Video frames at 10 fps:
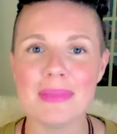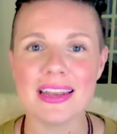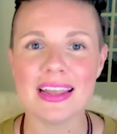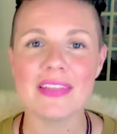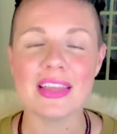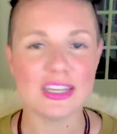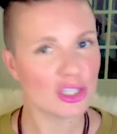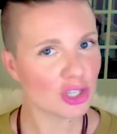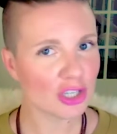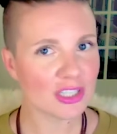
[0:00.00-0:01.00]
meaning they
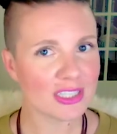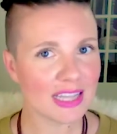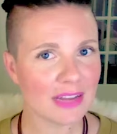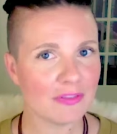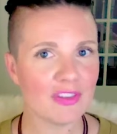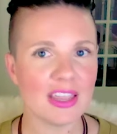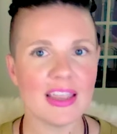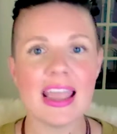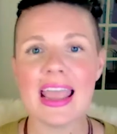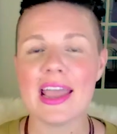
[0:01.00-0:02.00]
didn't charge a design
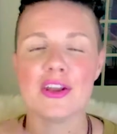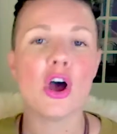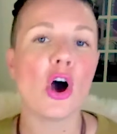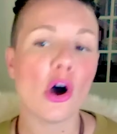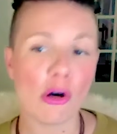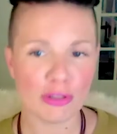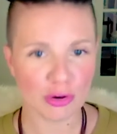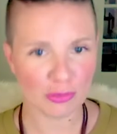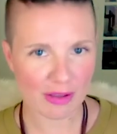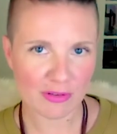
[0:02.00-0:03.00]
fee and all
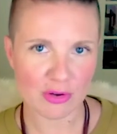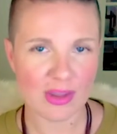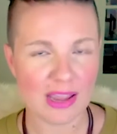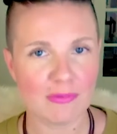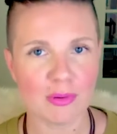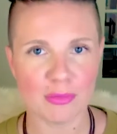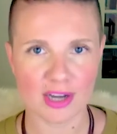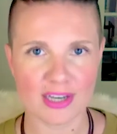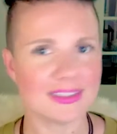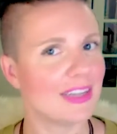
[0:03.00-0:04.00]
their revenue came from
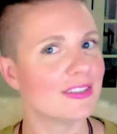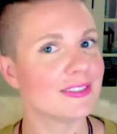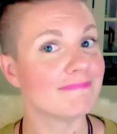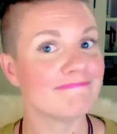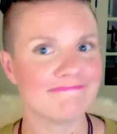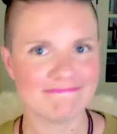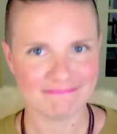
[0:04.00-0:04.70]
product sales.